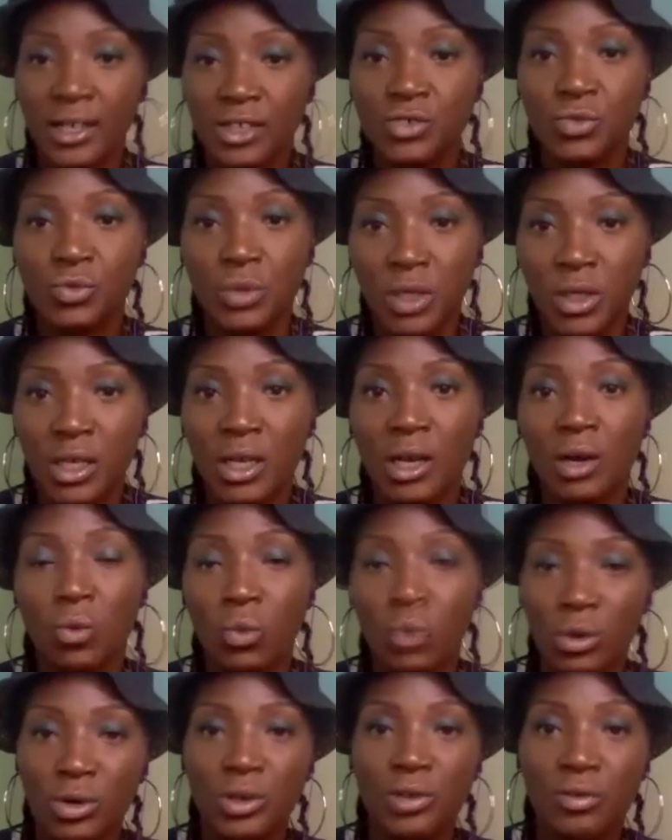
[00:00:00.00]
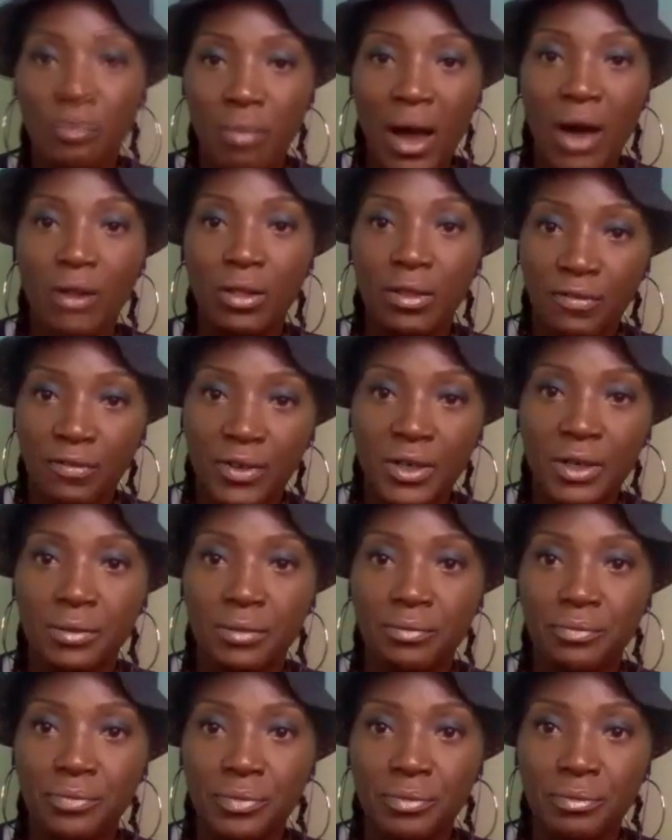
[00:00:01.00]
is really a word of mouth
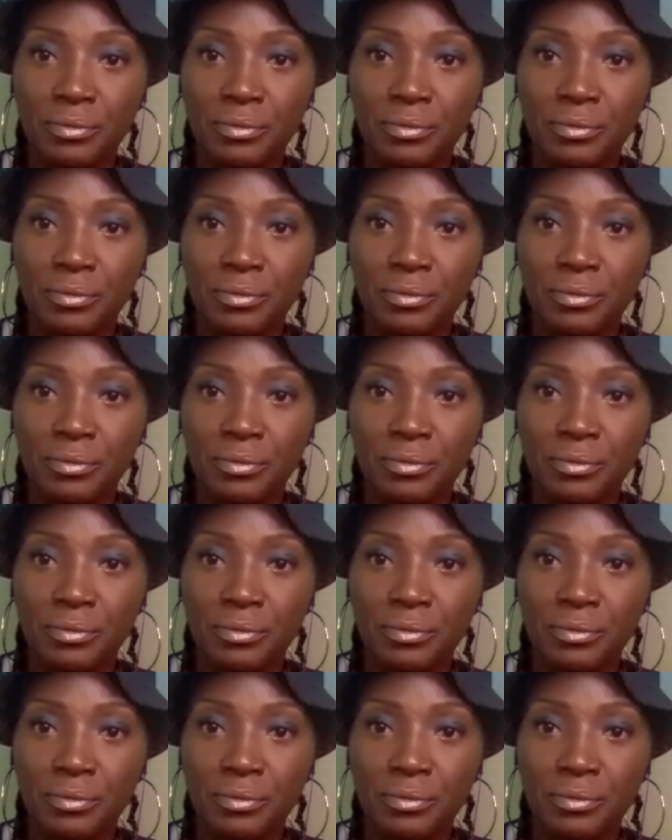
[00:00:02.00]
film,